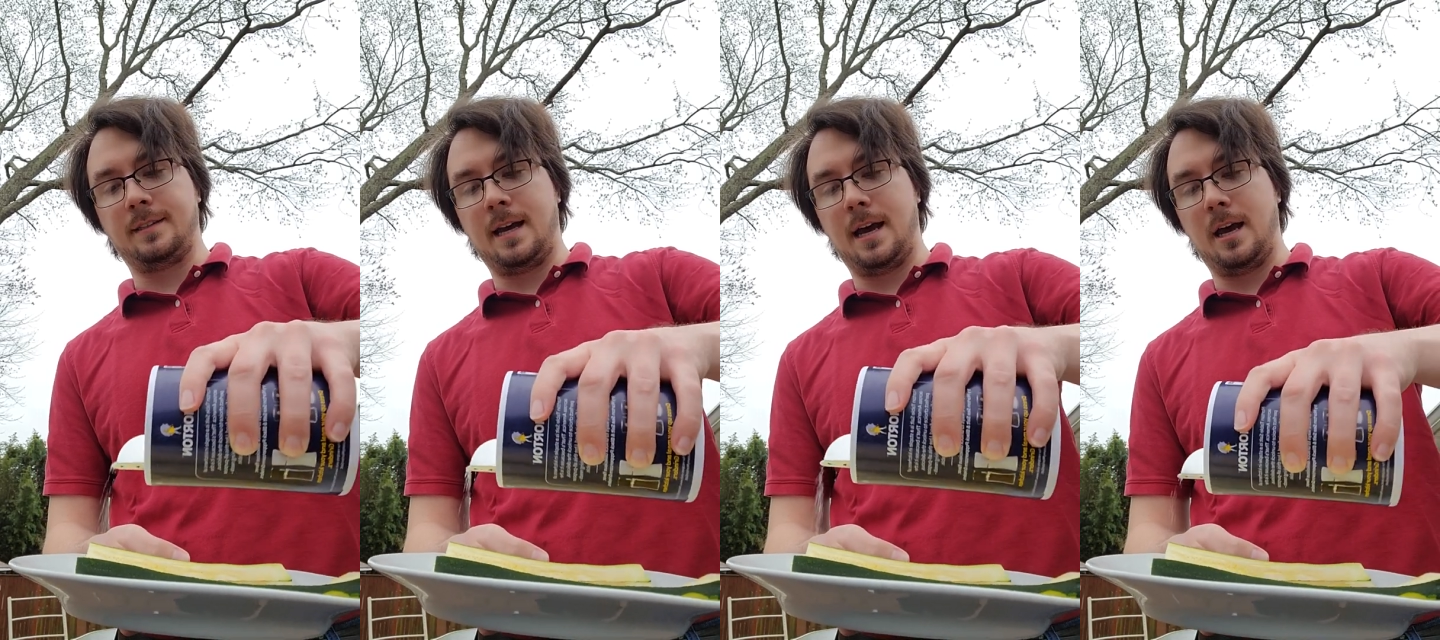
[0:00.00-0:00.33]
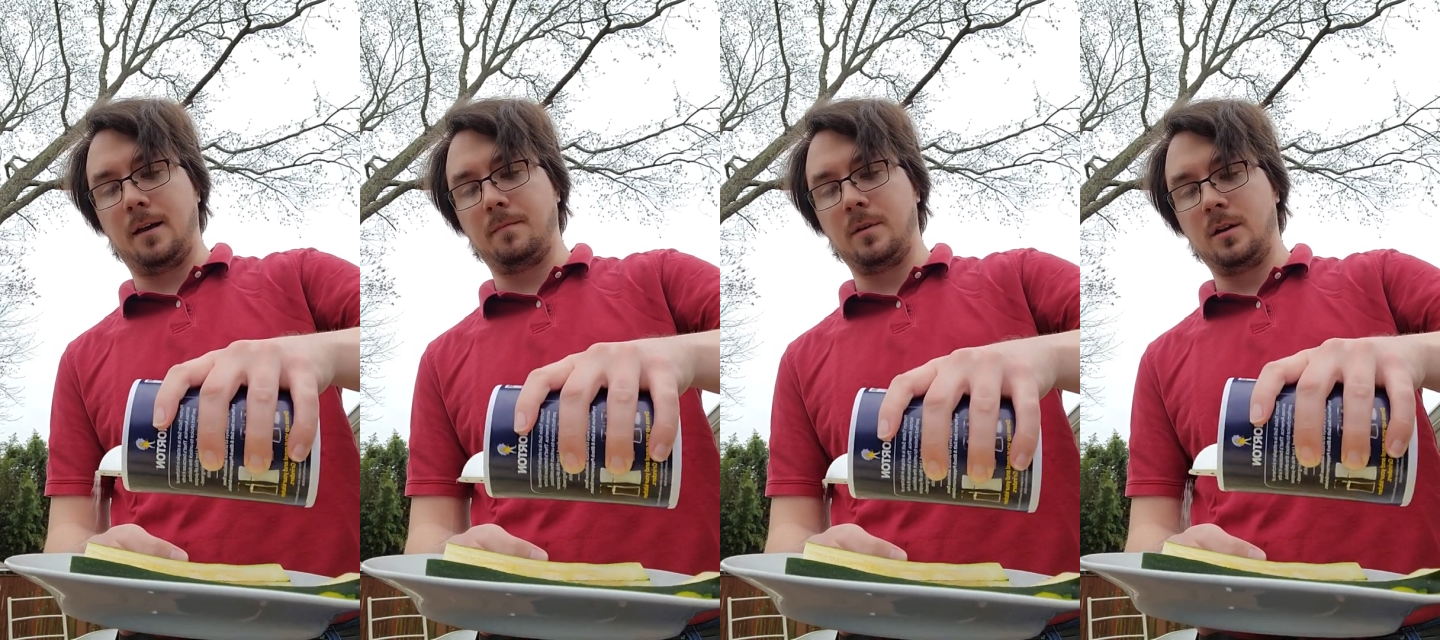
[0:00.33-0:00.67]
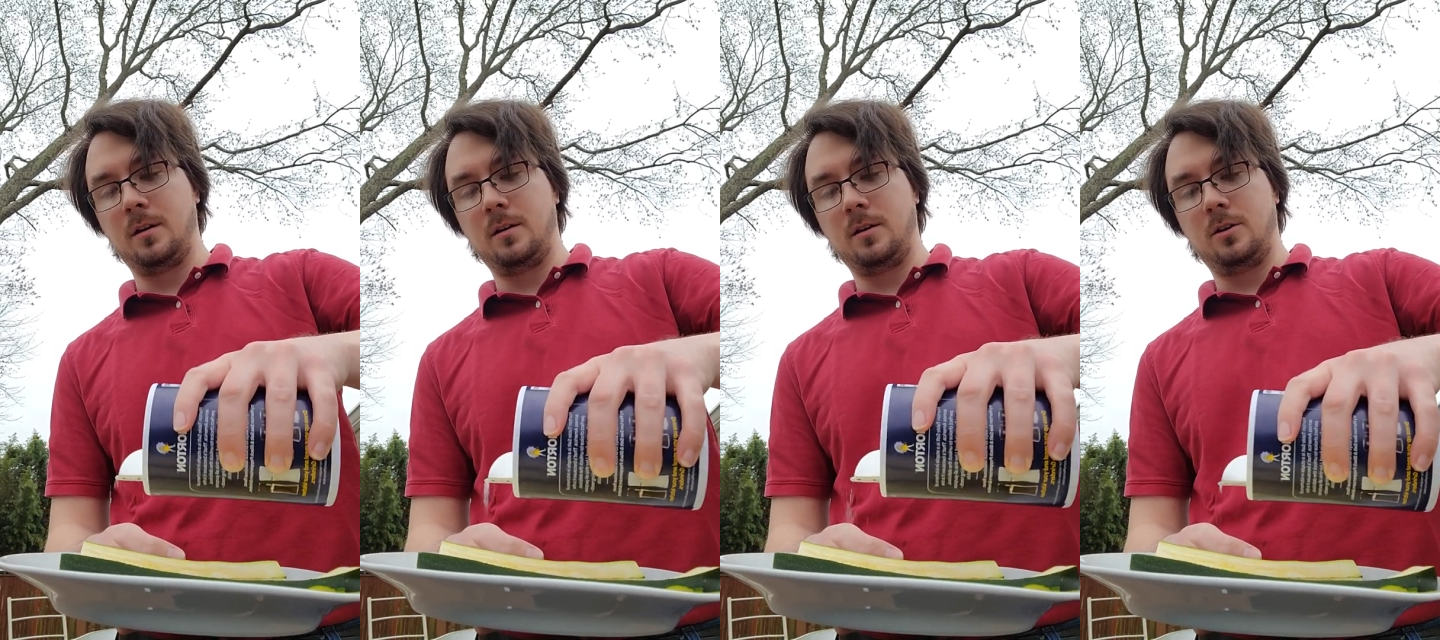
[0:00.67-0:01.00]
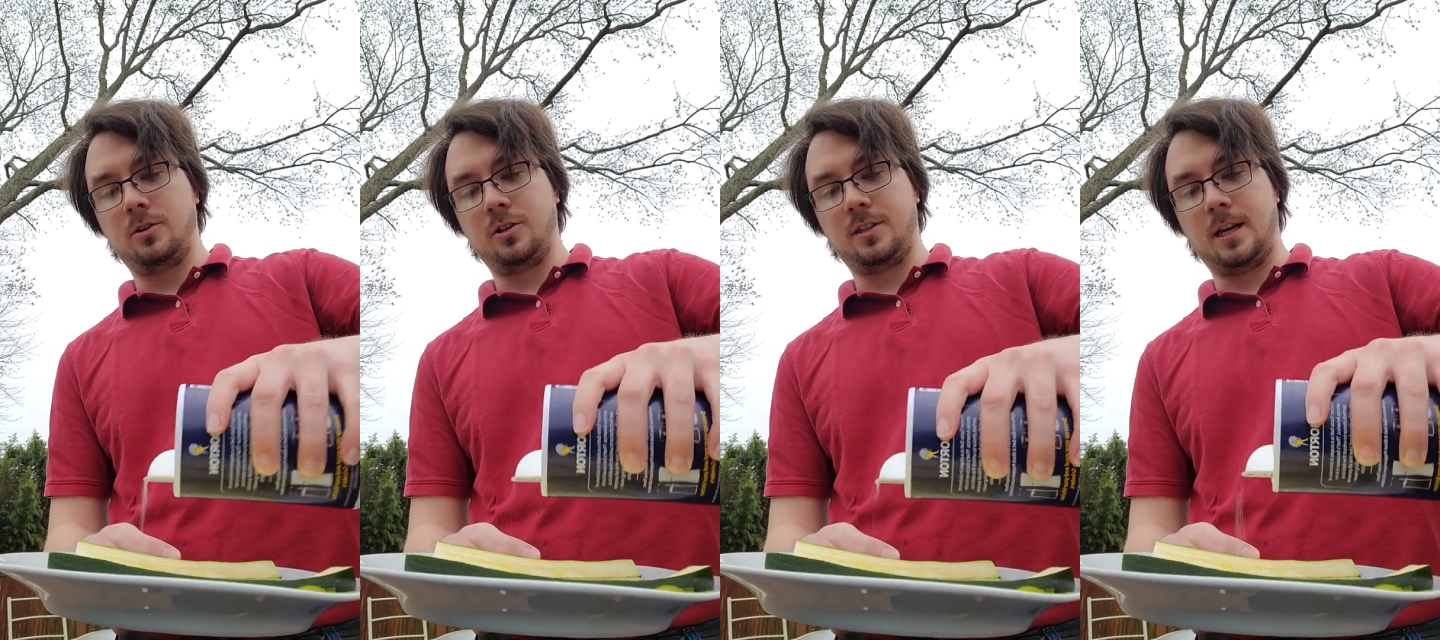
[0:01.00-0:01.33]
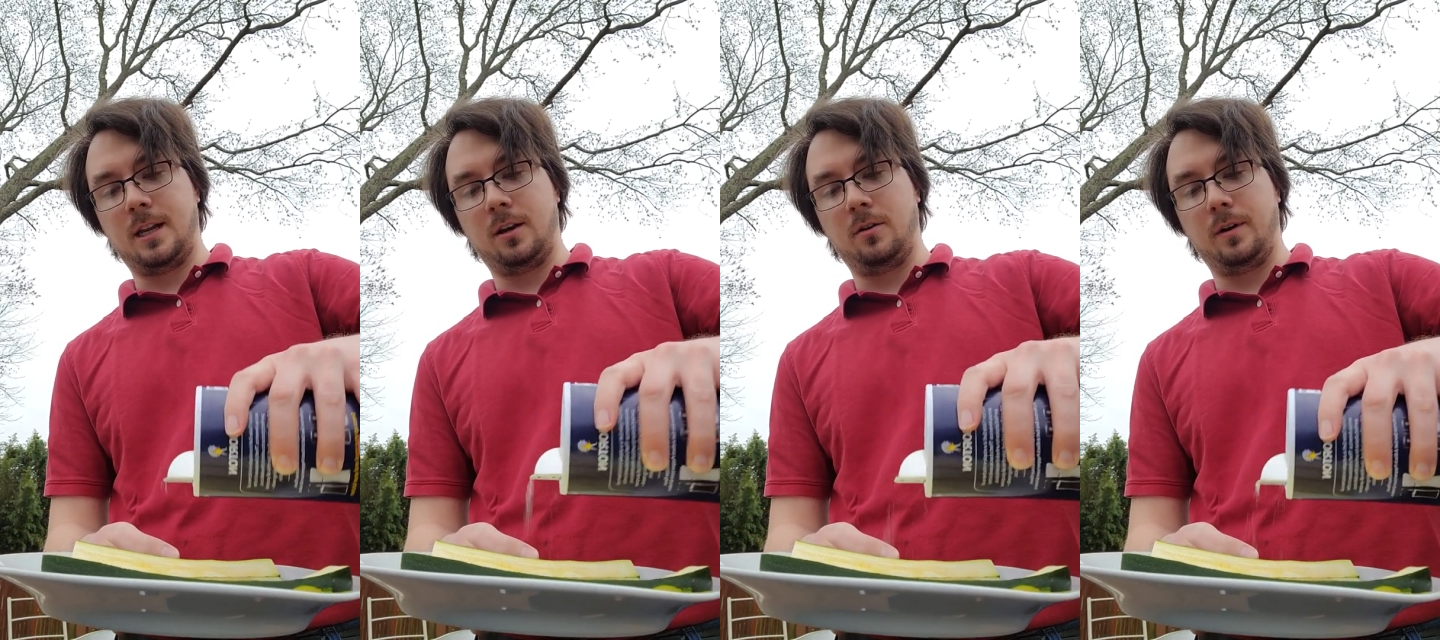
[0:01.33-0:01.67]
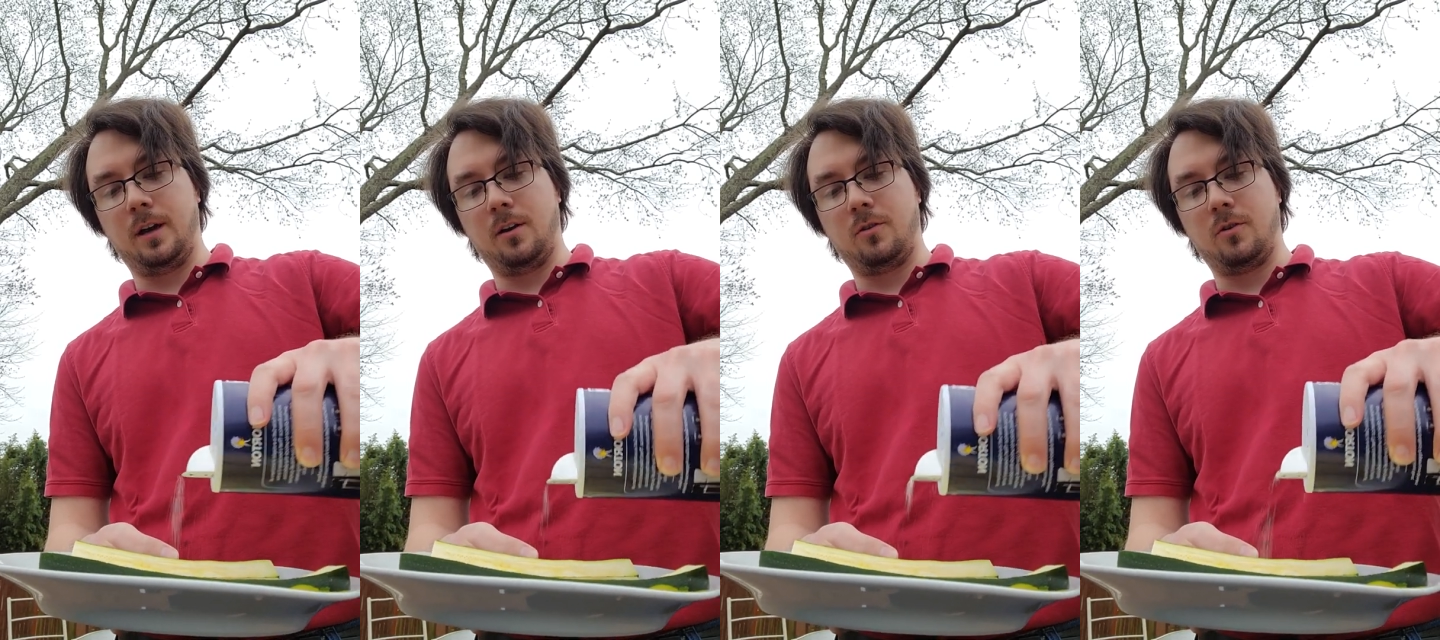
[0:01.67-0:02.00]
time, just kind of
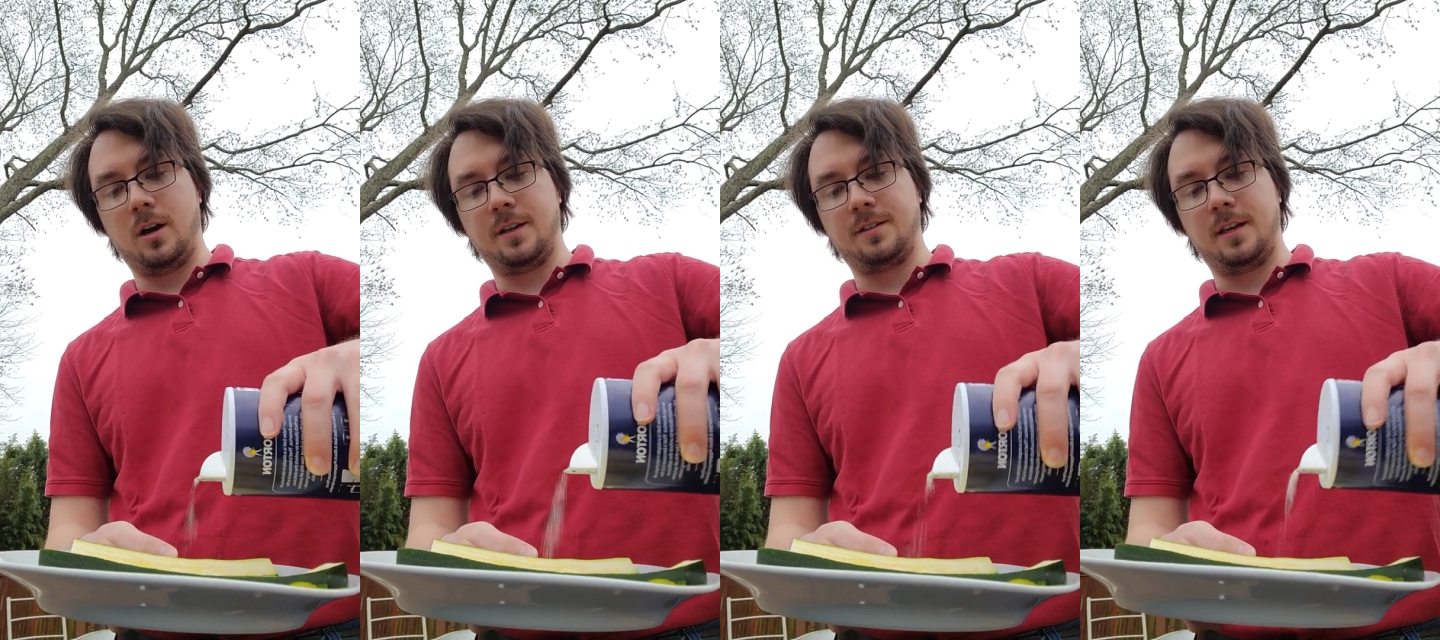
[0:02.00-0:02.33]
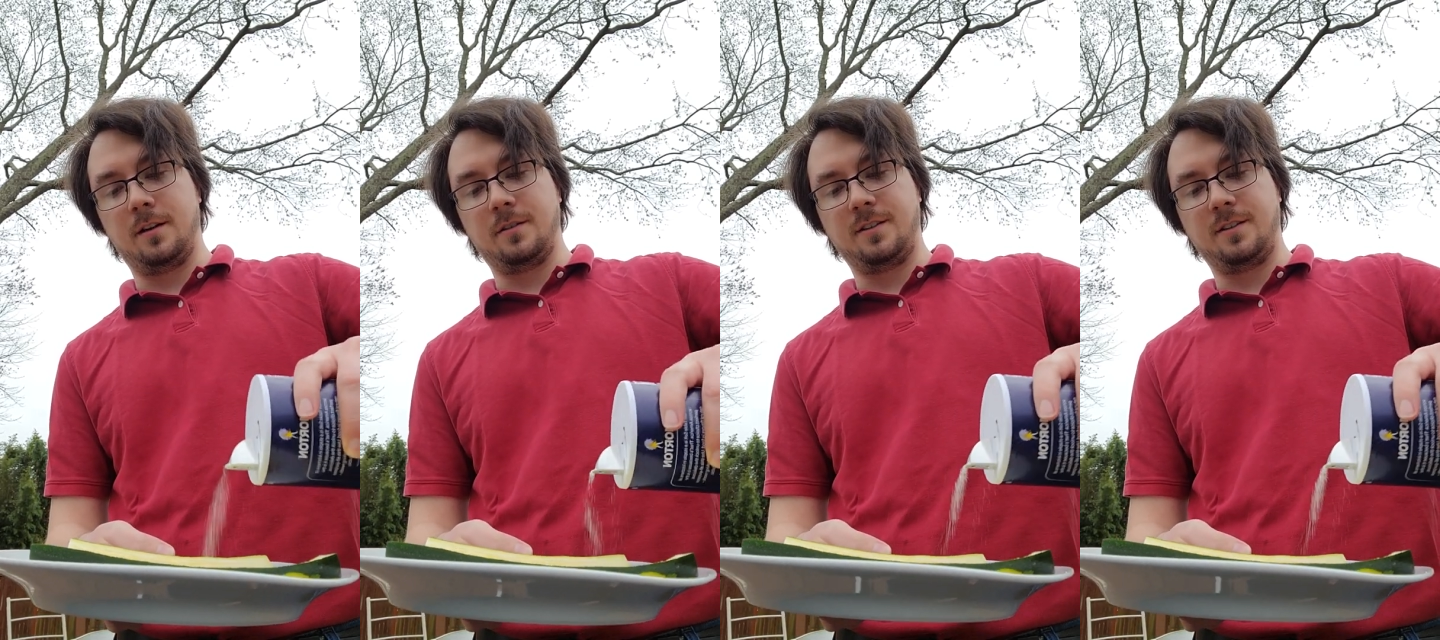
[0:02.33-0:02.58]
going across here.